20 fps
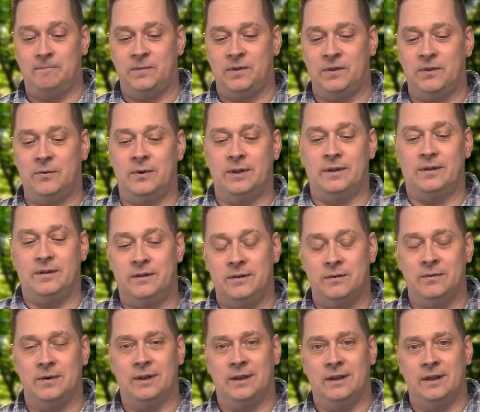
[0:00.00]
you would, you
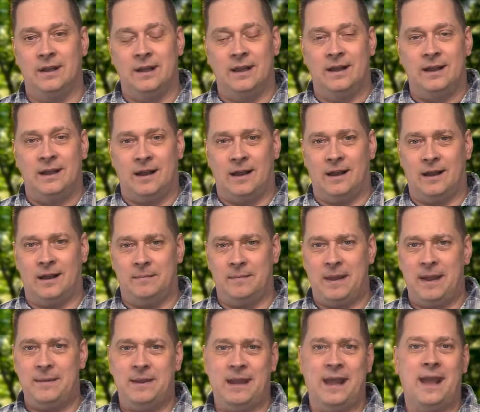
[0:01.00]
would uh,
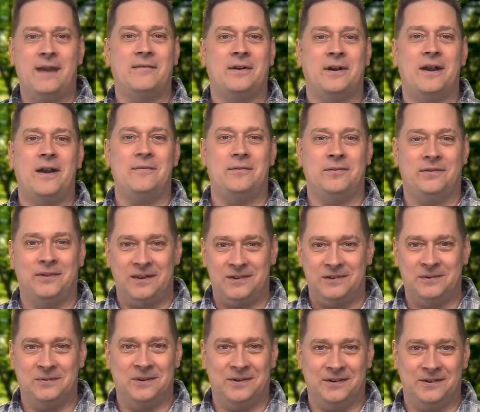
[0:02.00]
maybe have a
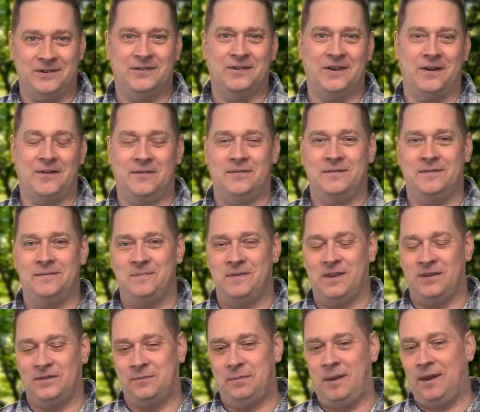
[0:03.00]
conversation with yourself,
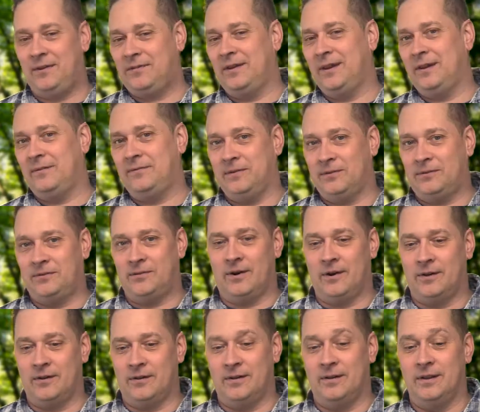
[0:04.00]
especially if you
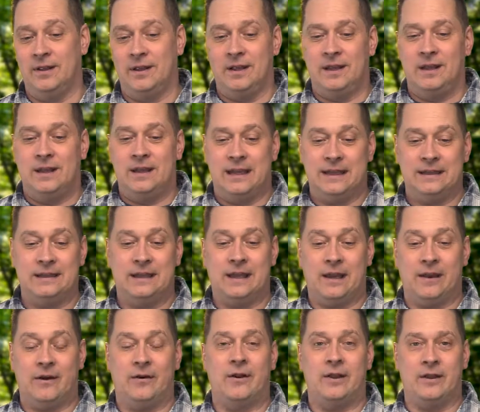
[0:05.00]
struggle in the
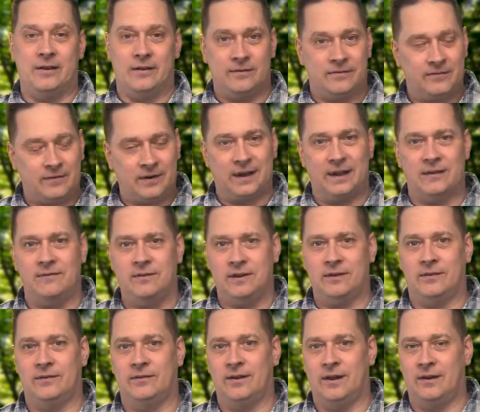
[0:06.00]
area of forgiving
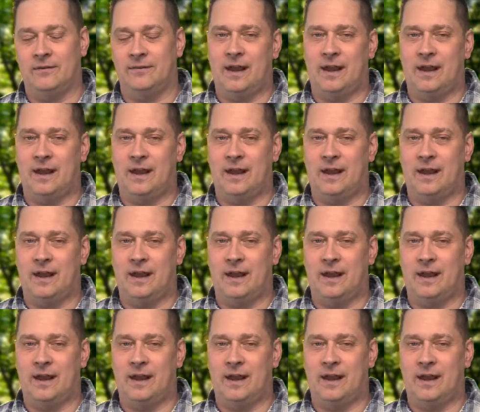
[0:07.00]
yourself.